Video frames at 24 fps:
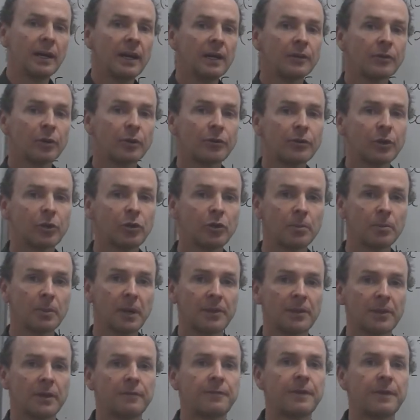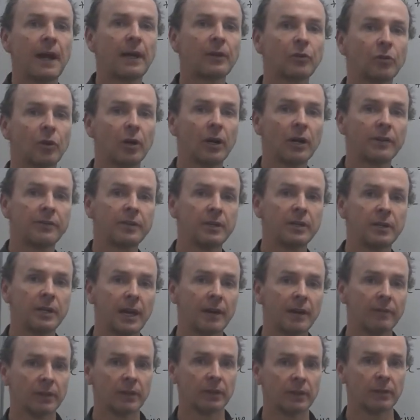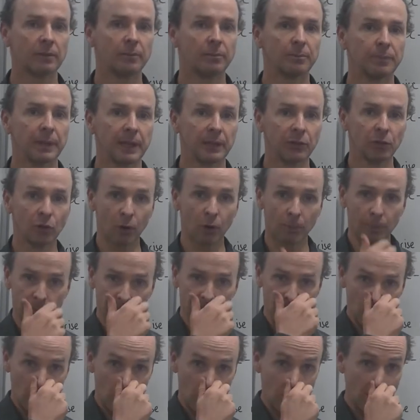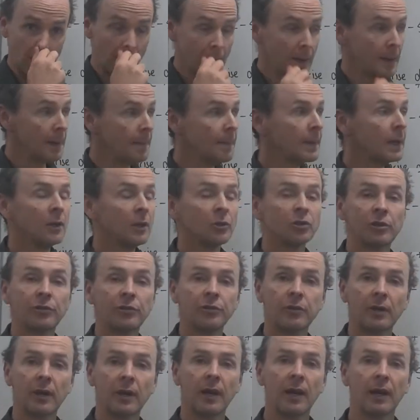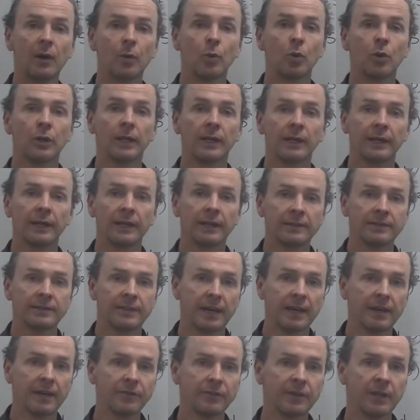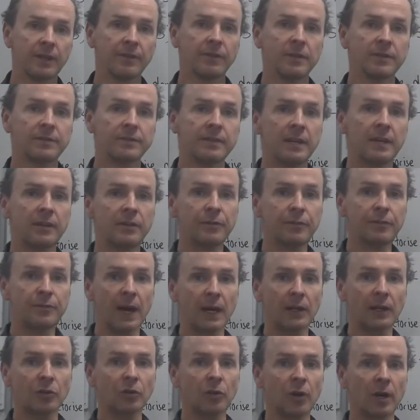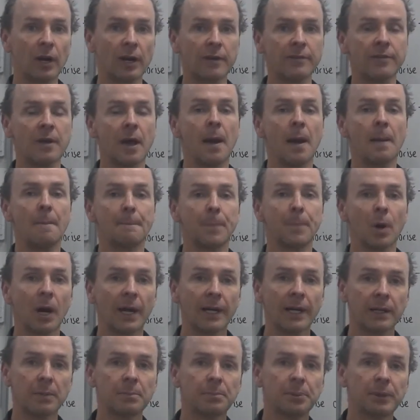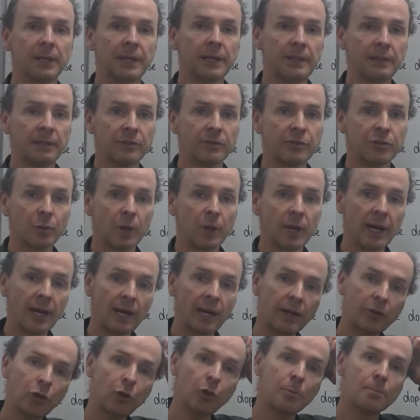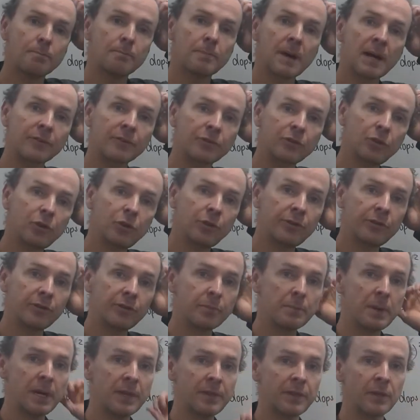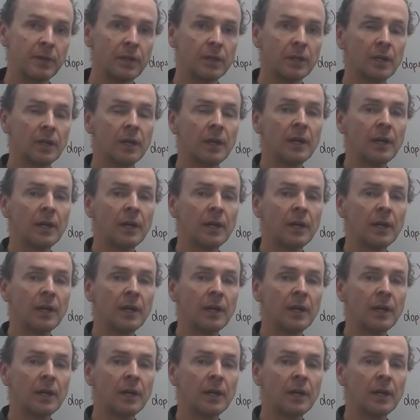So it's a new method of factorising that you haven't been taught before. Just a warning in a test, if it says factorise by completing the square, you must use this method.